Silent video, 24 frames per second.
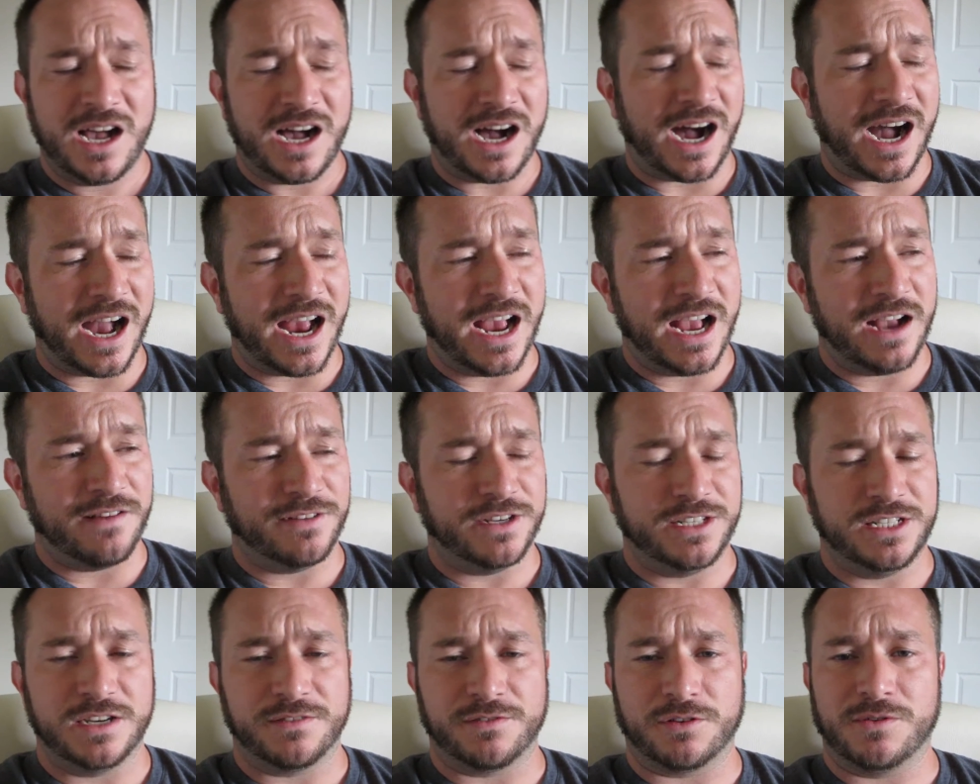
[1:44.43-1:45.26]
I have a
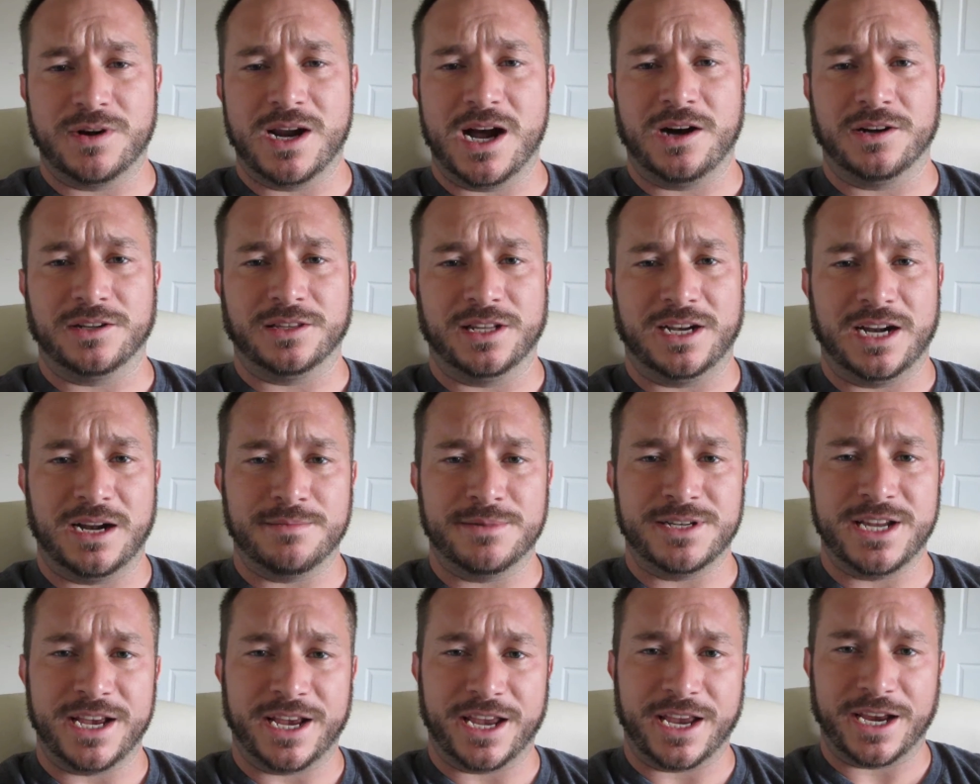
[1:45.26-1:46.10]
different route that I'm
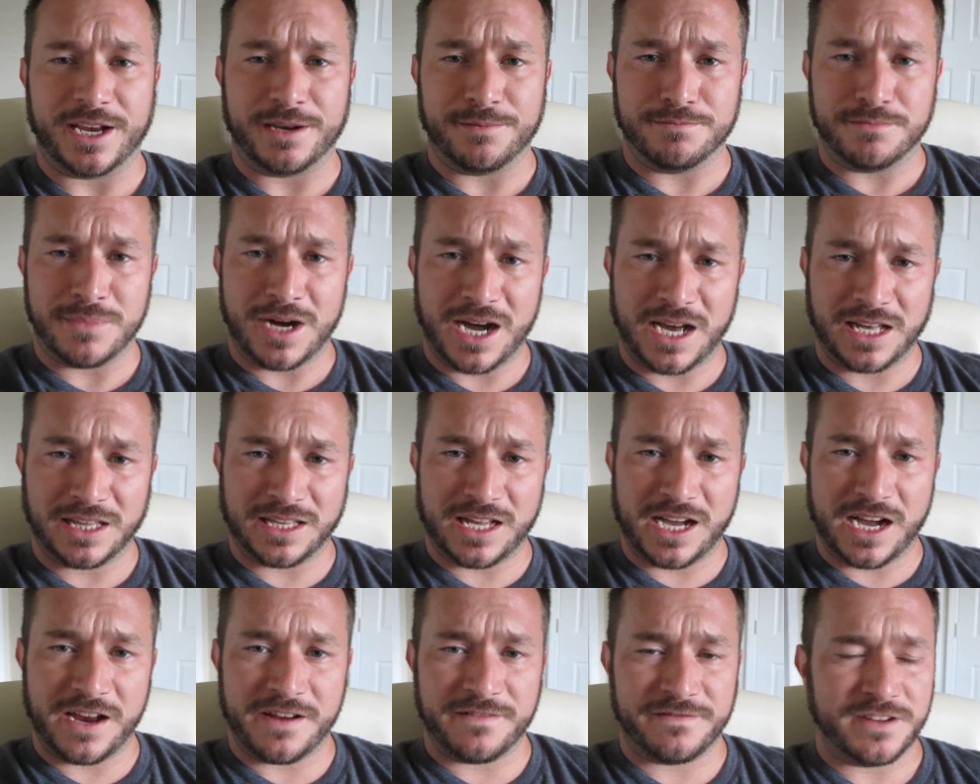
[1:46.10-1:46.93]
taking in my
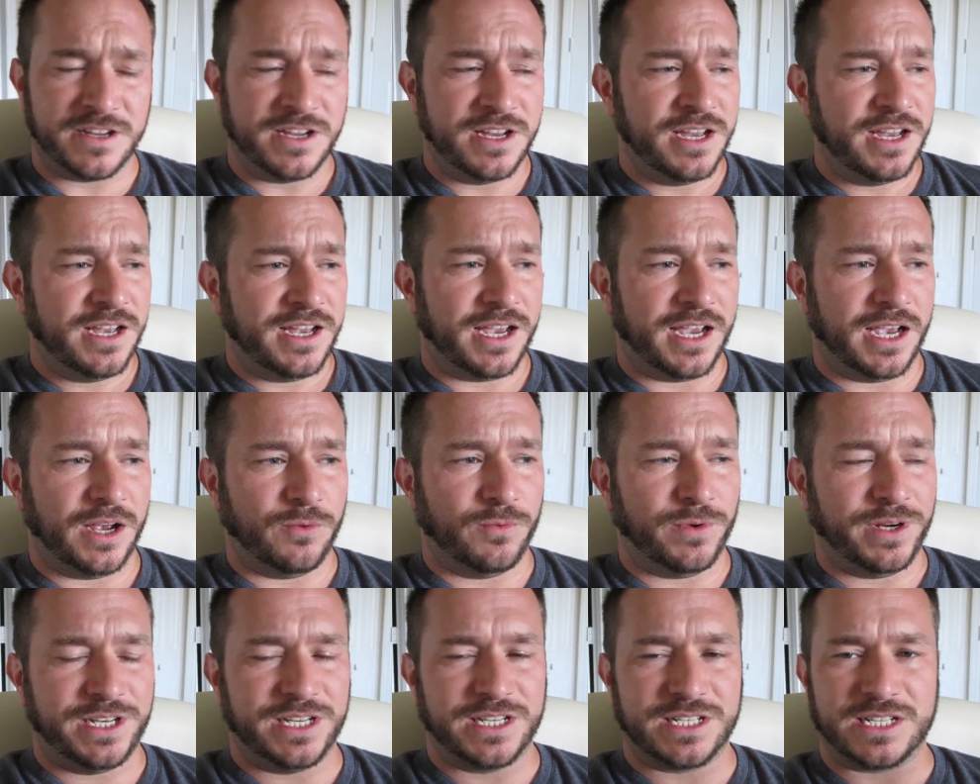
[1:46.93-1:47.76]
life, and
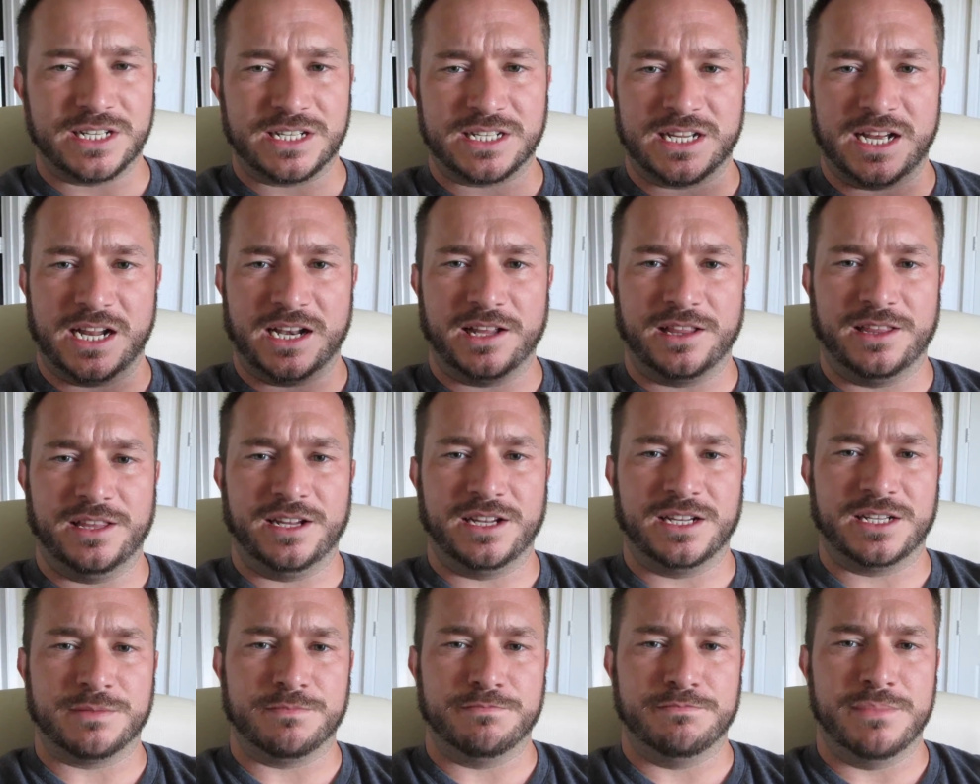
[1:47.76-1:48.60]
we just decided that
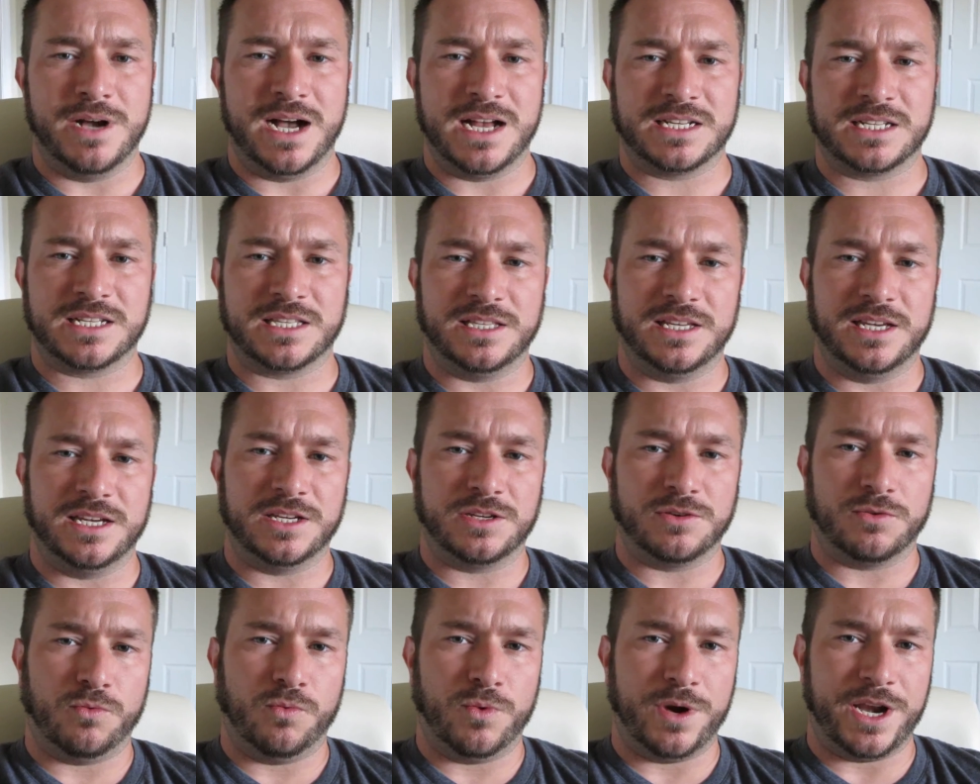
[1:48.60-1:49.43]
it's best
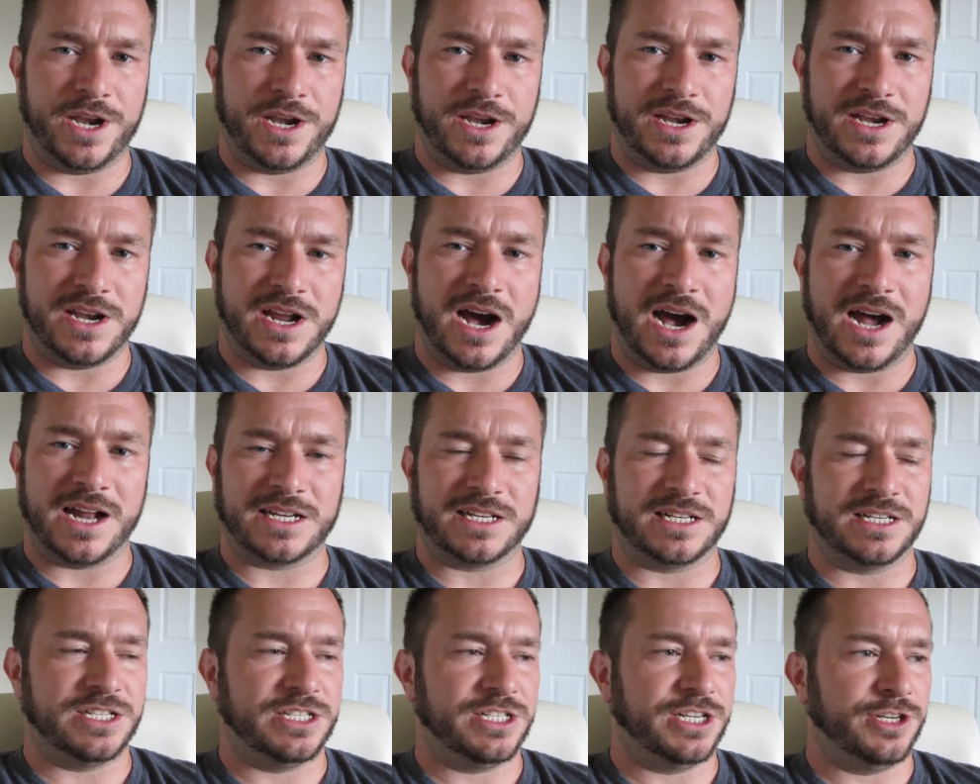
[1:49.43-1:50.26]
that we
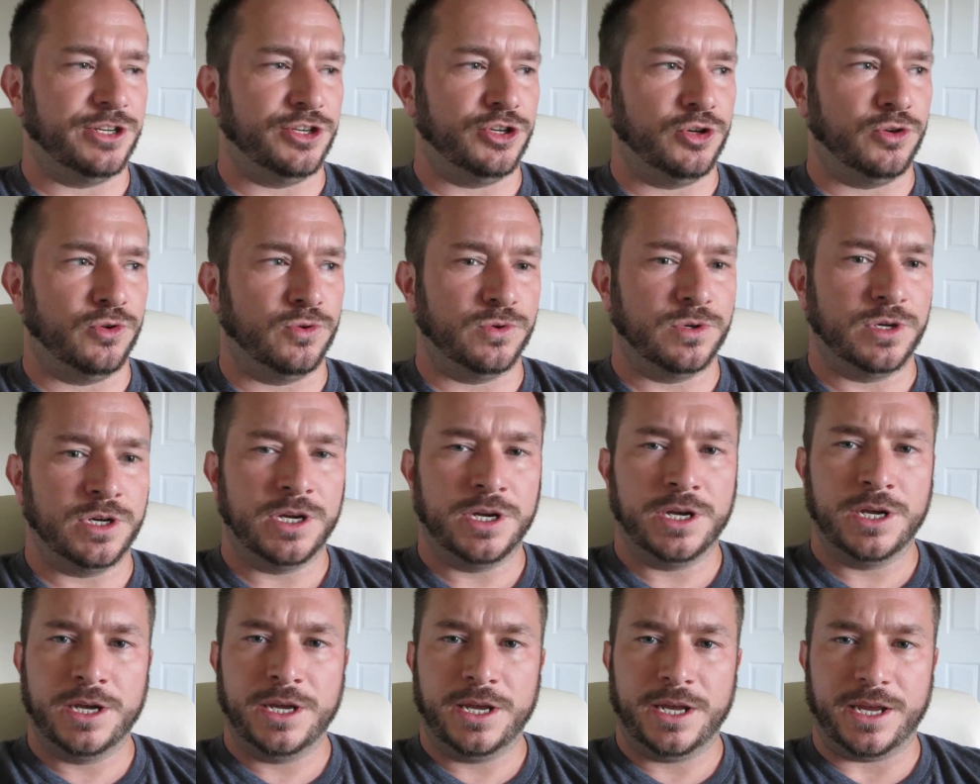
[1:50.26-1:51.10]
not continue
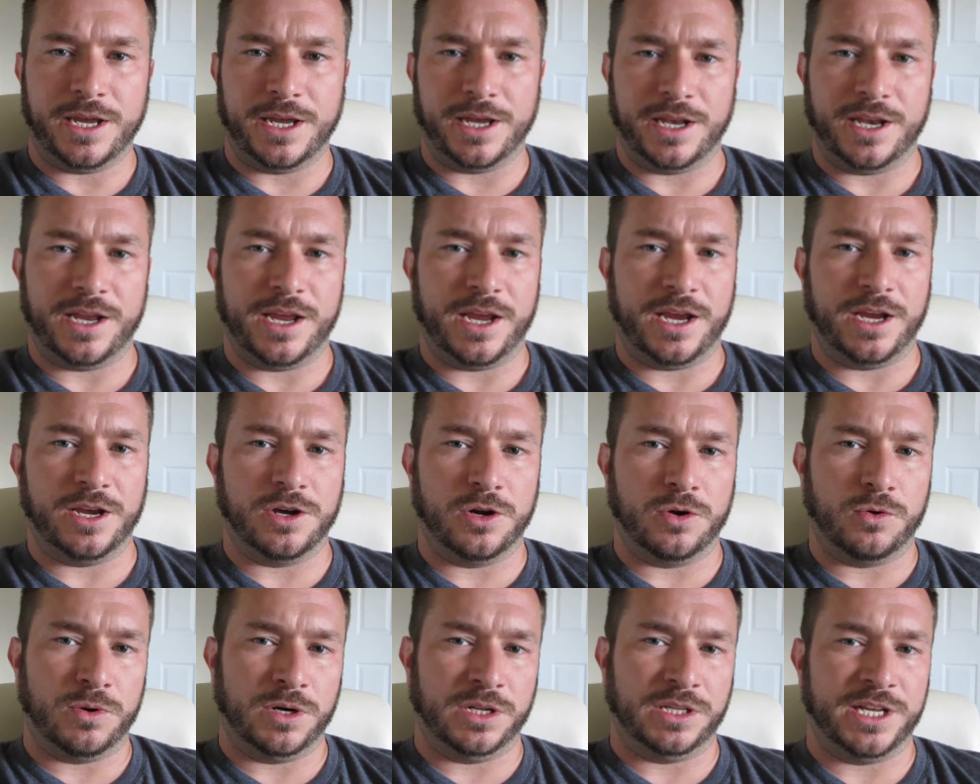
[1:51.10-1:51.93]
in
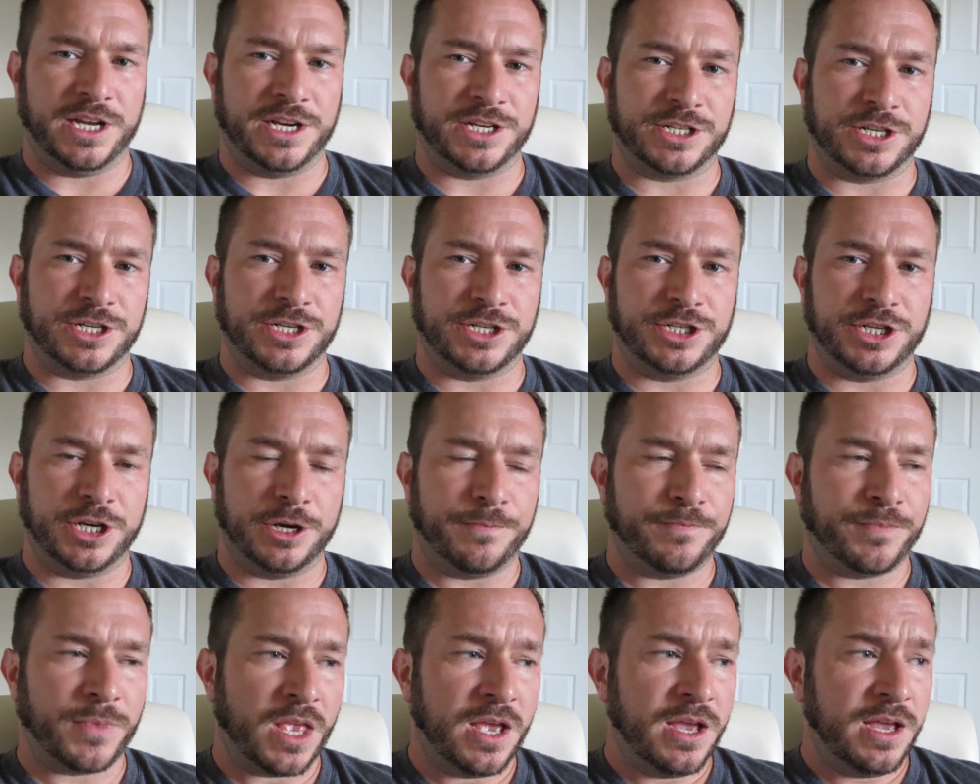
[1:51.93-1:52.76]
a
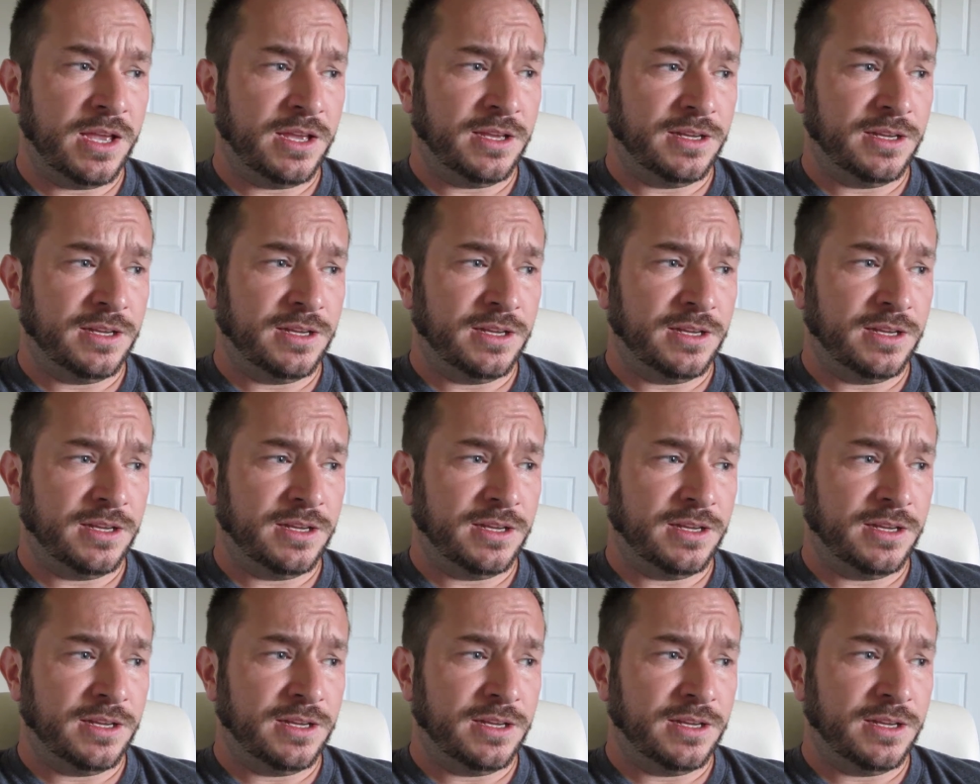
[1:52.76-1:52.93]
relationship.